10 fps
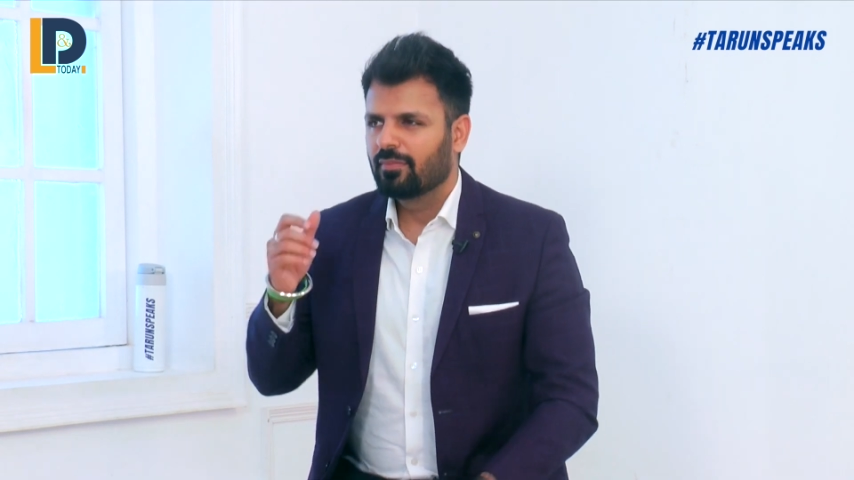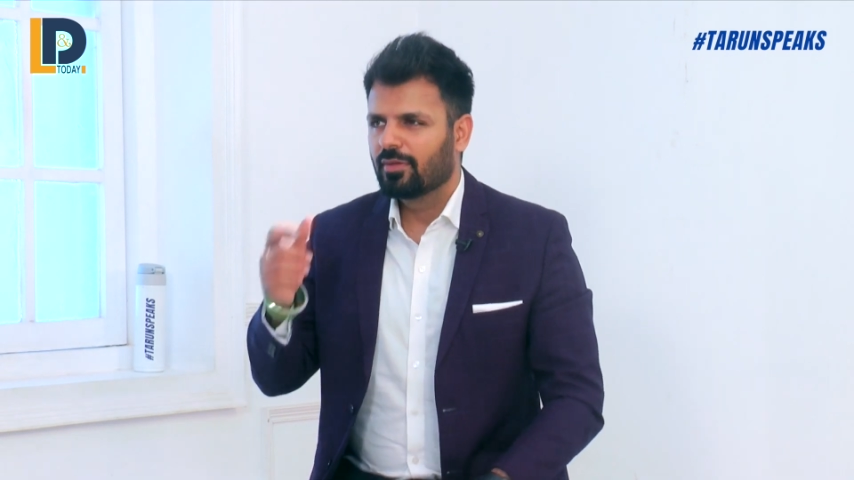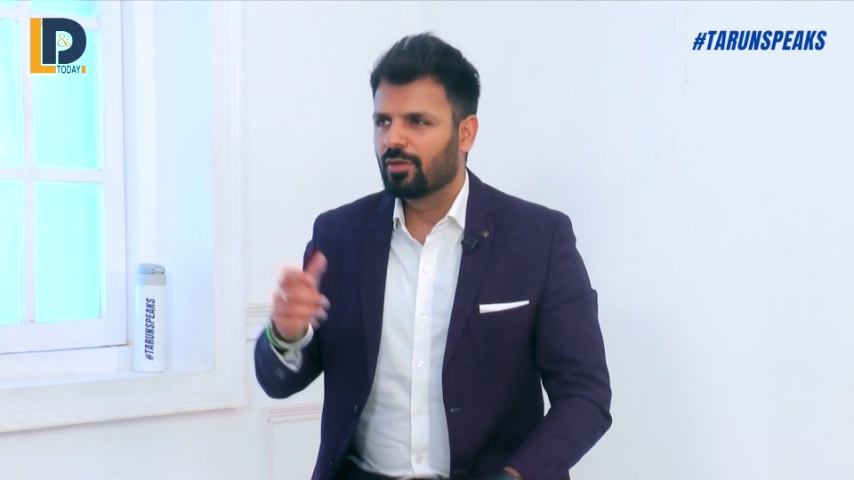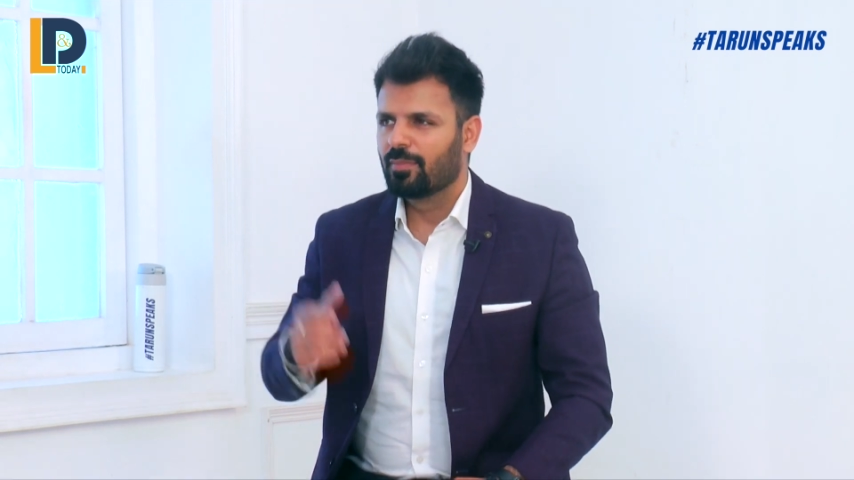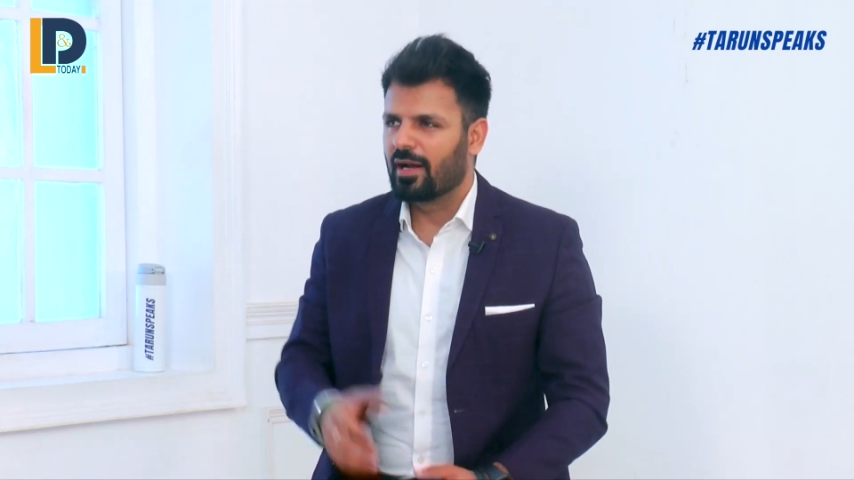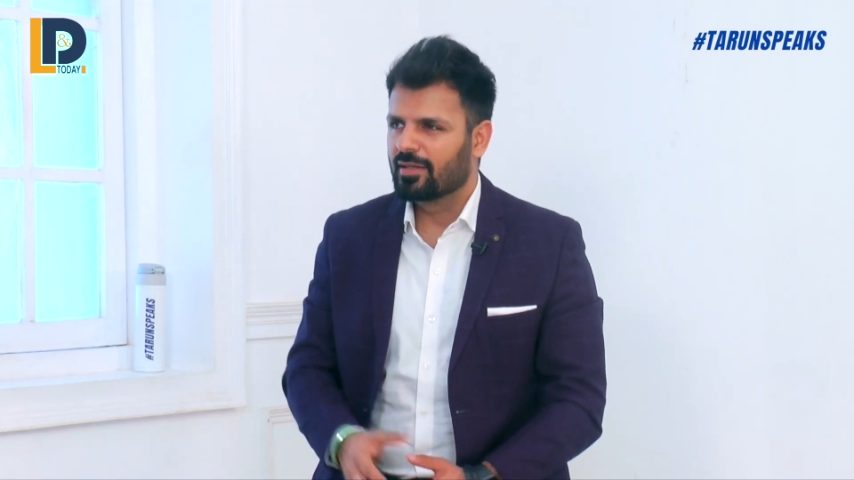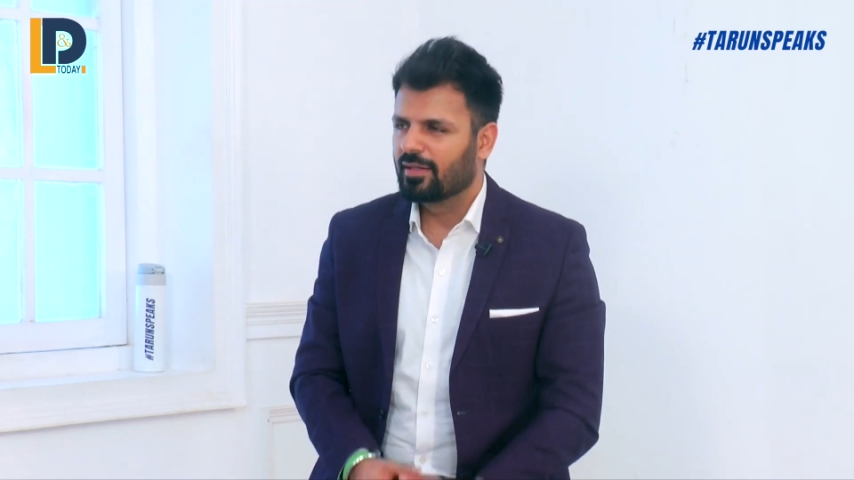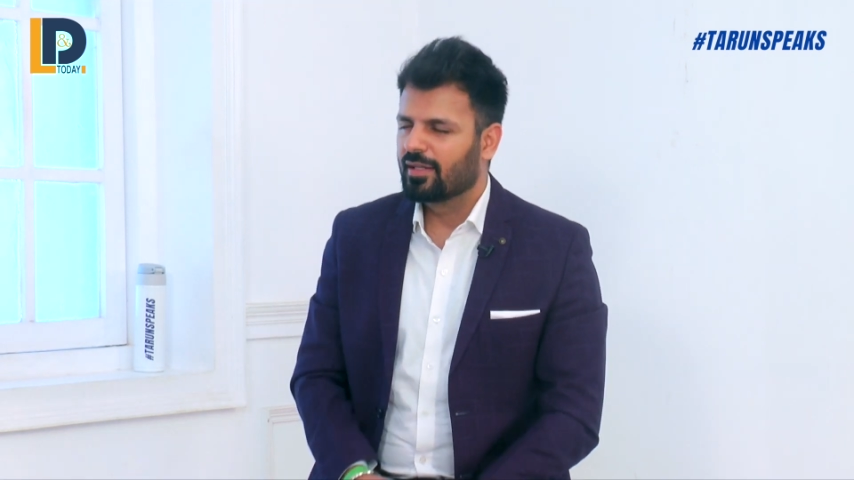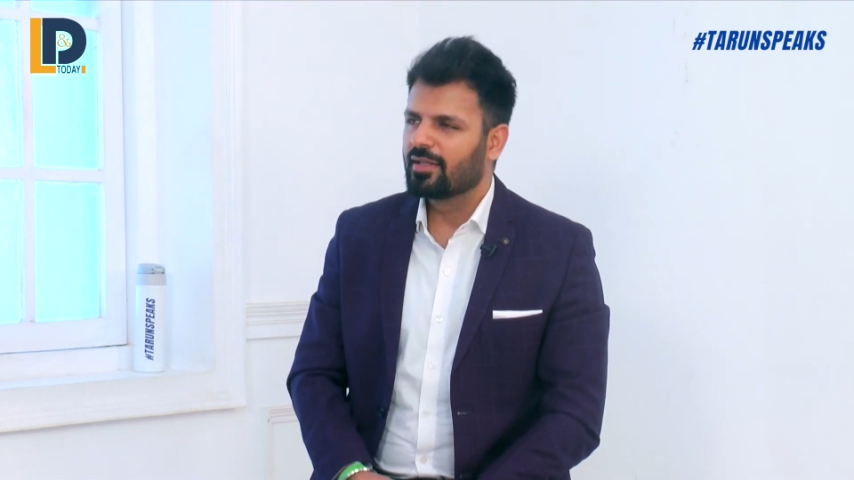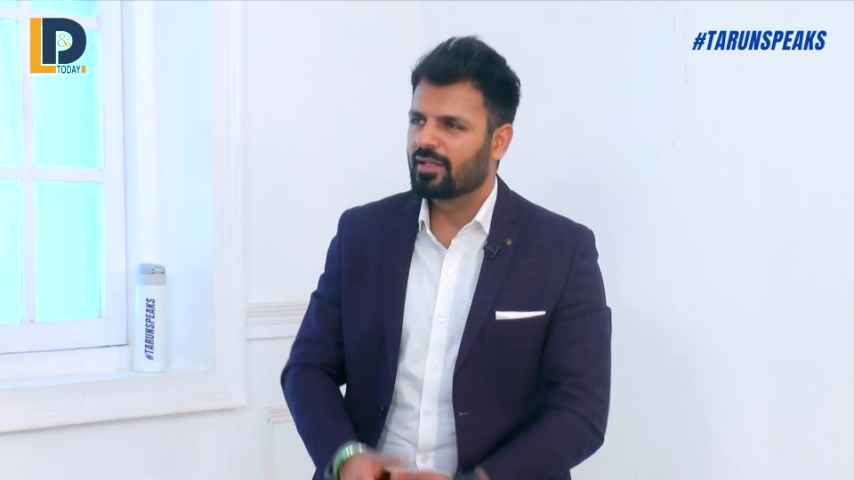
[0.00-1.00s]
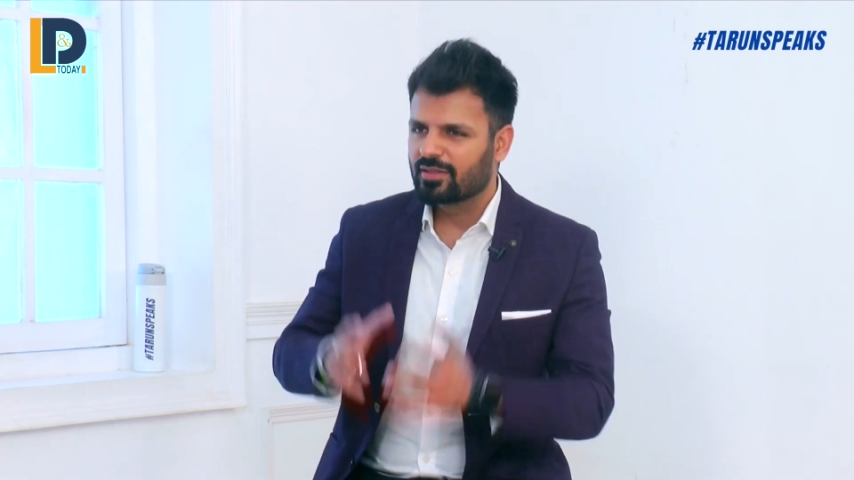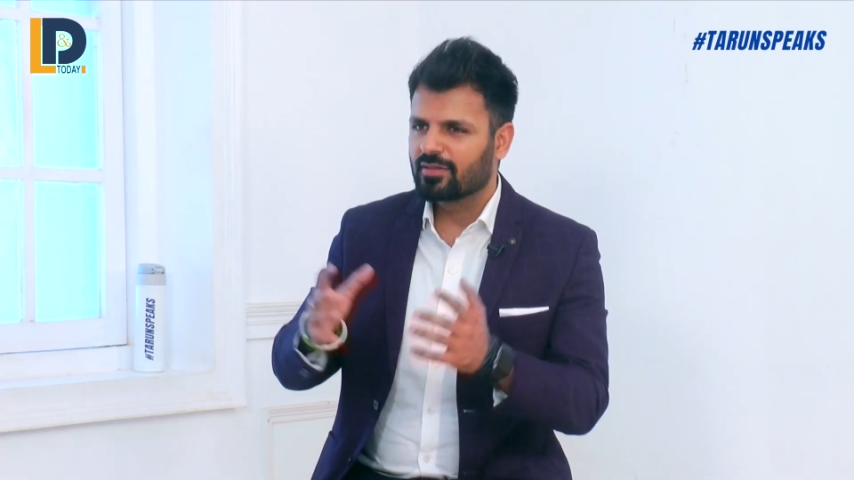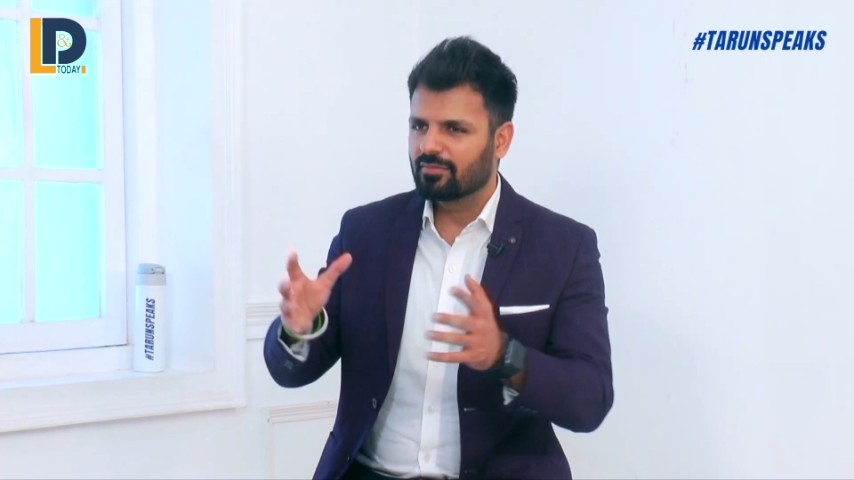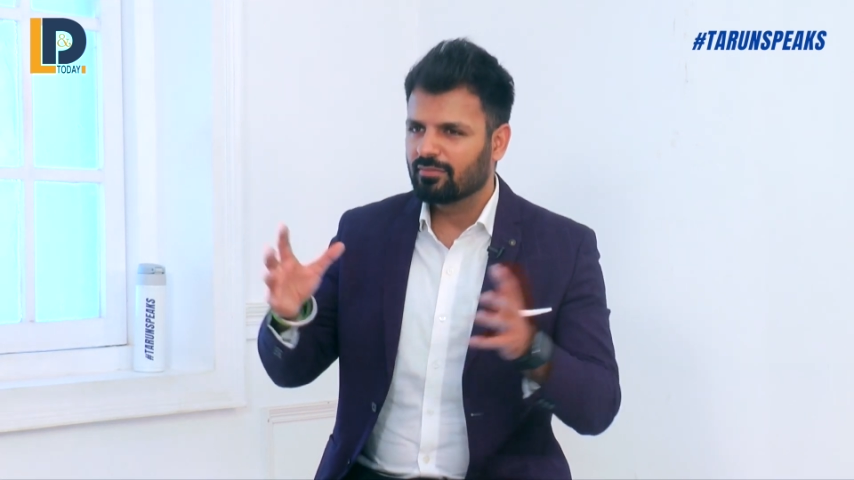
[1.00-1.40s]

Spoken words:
you know, baton and then just